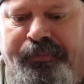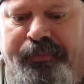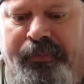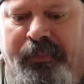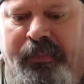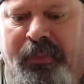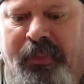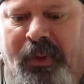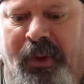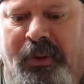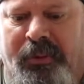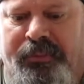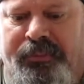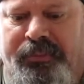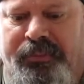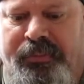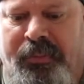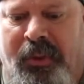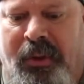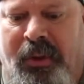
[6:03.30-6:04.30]

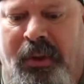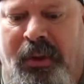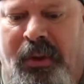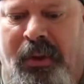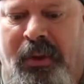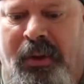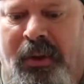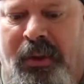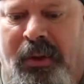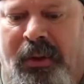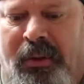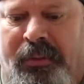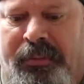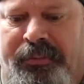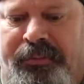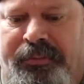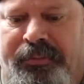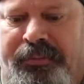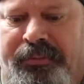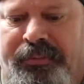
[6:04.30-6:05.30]

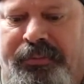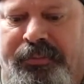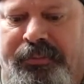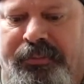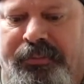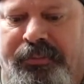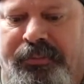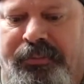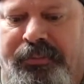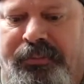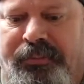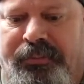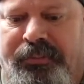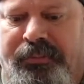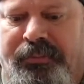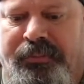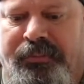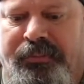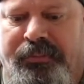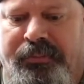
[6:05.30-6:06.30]

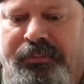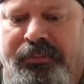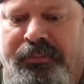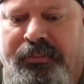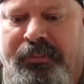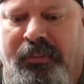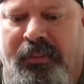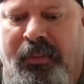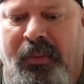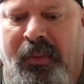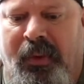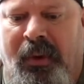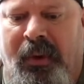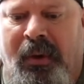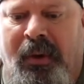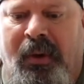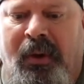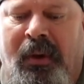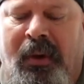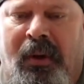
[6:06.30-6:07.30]

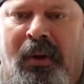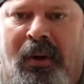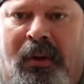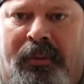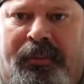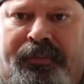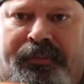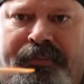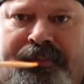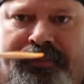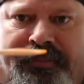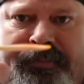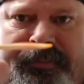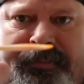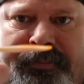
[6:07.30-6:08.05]
Nothing is said.